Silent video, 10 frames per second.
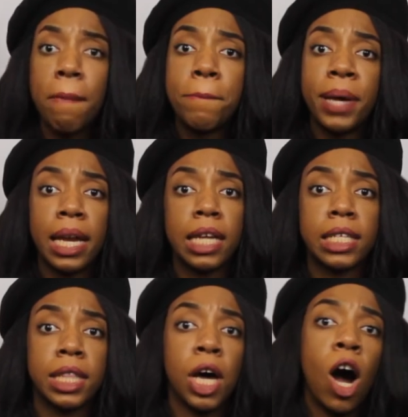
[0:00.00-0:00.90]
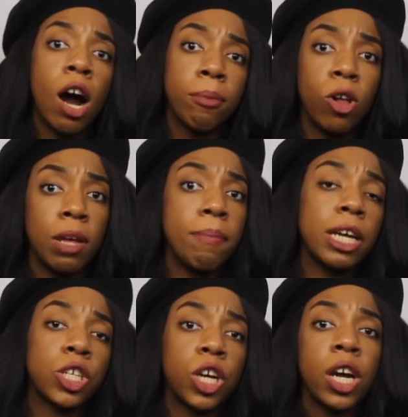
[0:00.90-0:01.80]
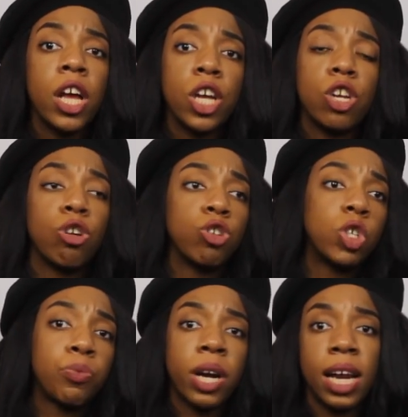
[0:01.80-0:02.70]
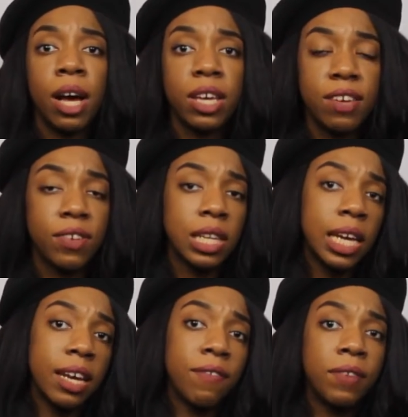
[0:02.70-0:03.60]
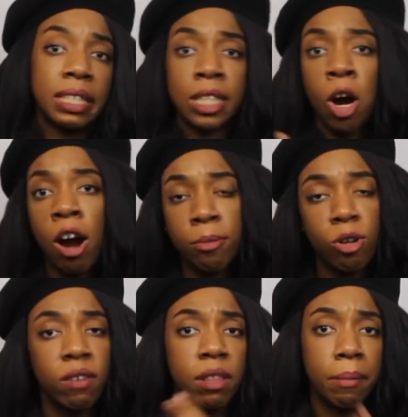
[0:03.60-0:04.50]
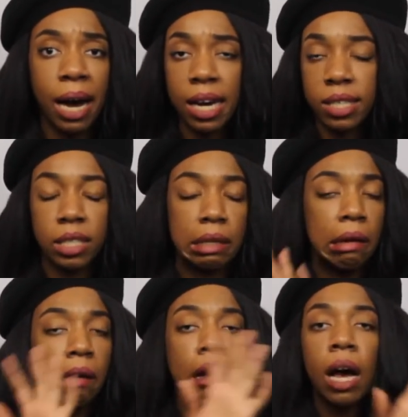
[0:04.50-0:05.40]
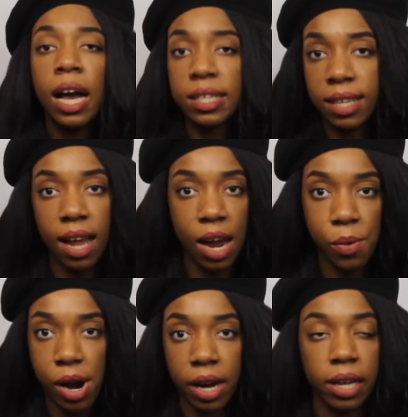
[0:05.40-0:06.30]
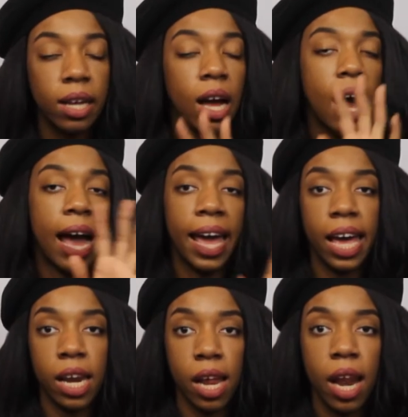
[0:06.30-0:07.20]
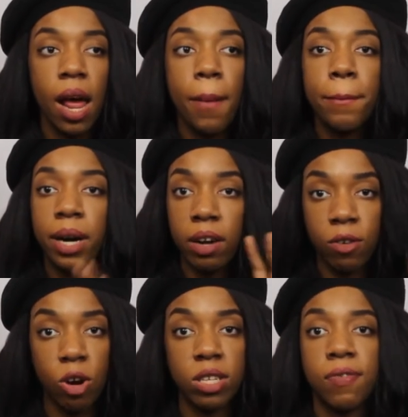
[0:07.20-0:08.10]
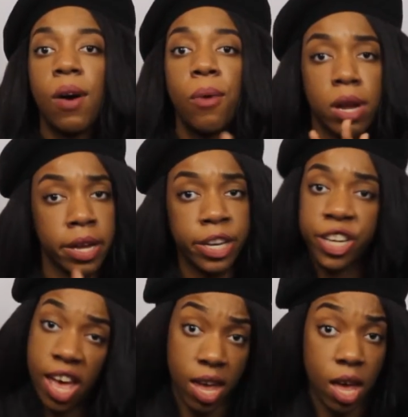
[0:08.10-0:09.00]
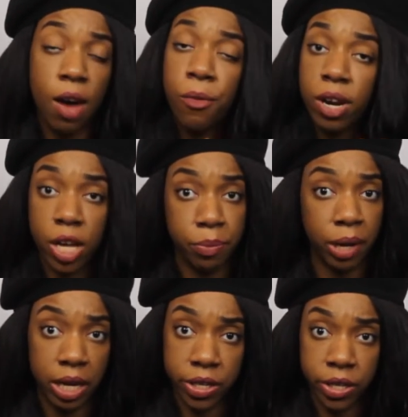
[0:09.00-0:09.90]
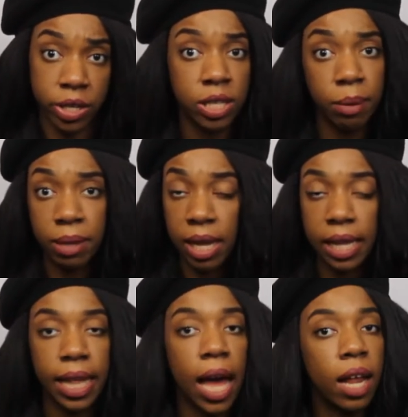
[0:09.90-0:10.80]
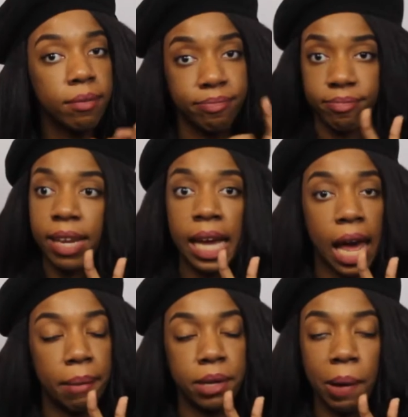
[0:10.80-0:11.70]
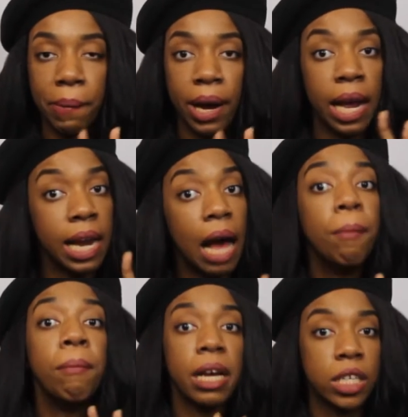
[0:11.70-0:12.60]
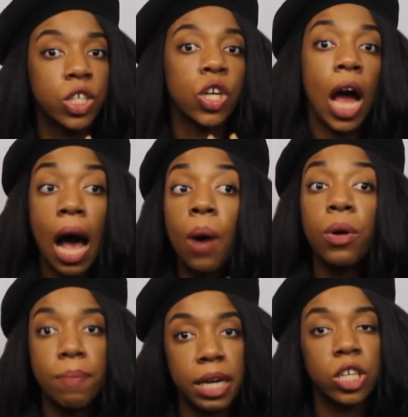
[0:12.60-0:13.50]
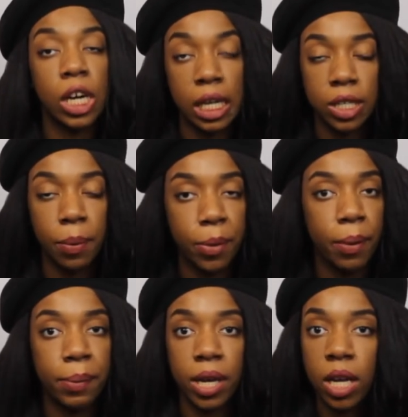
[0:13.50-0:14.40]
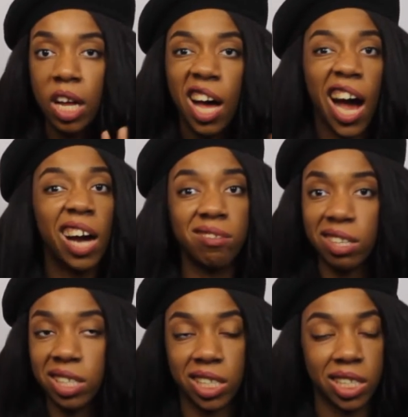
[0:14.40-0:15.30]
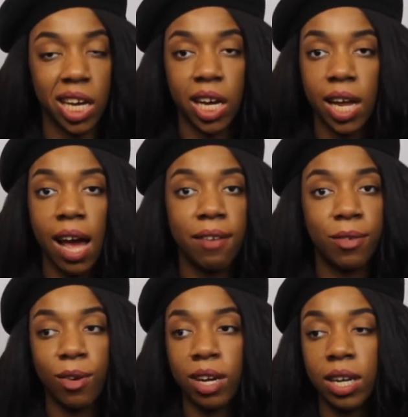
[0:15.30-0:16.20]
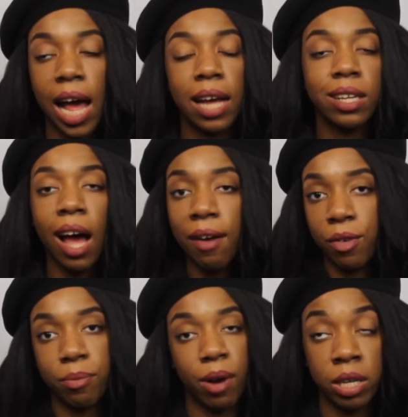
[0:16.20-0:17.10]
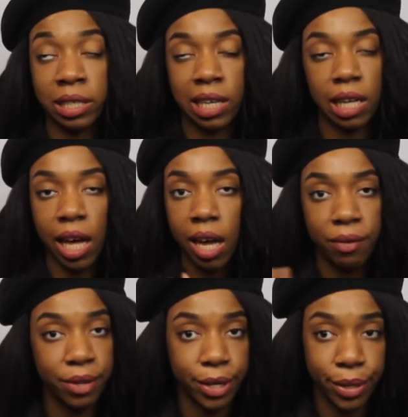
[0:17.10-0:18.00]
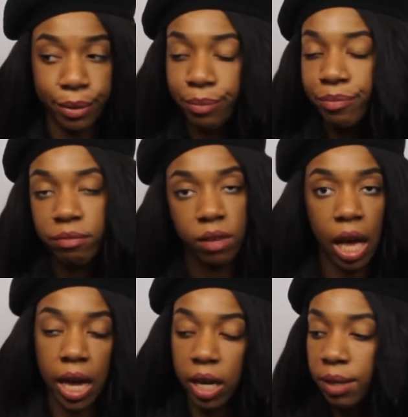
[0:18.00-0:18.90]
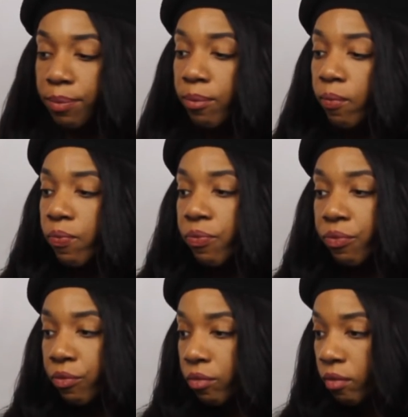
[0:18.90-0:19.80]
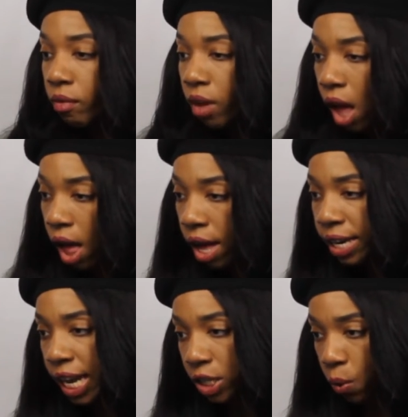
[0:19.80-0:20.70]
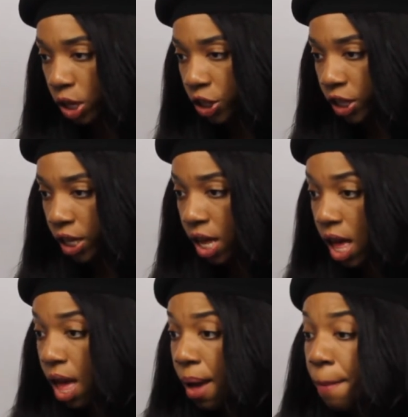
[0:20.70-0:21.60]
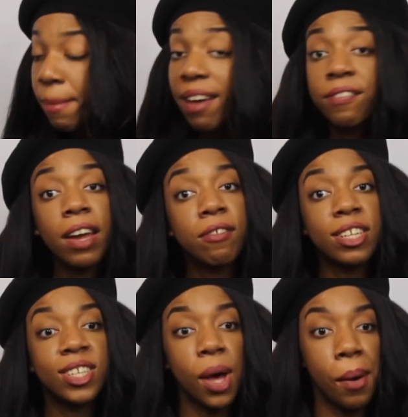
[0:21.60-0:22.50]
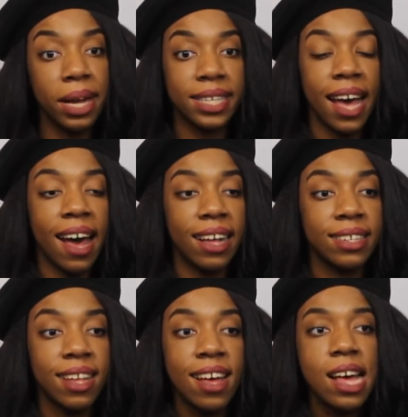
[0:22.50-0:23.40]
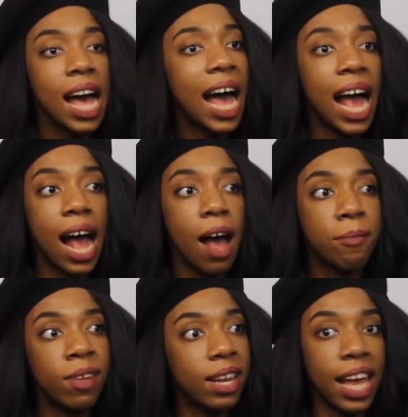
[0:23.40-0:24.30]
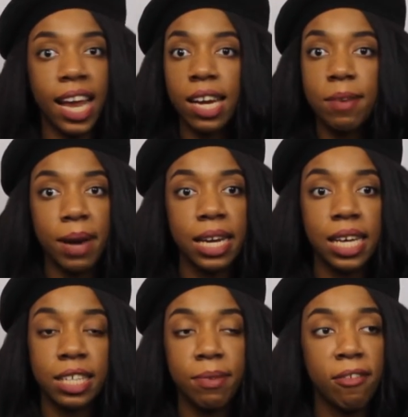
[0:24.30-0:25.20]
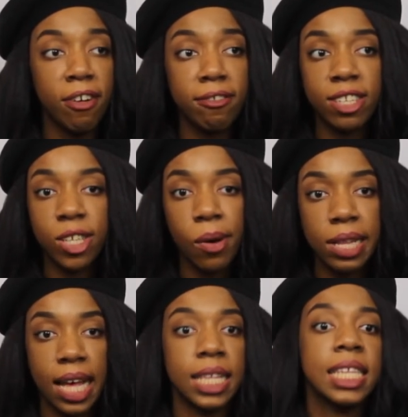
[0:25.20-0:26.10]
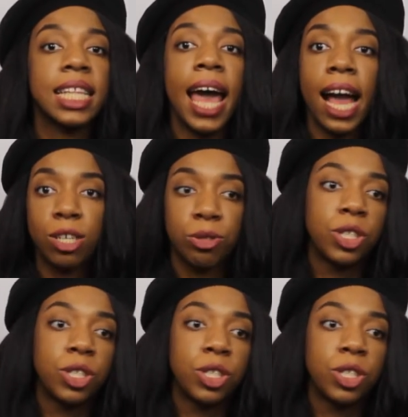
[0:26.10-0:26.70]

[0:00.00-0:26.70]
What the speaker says: pin it to the armhole and make sure, you know, you spread it out evenly and it fits the armhole of the bodice. It's a lot of work. I hate it. But of course, if I want a good jacket, I want a good blazer or something like that, they gotta be on point. And I will make sure it is on point, but I really just hate it. I avoid projects like that. I really do. I hate it. Next question. My favorite sewing task. Like anybody else, my favorite sewing task is the actual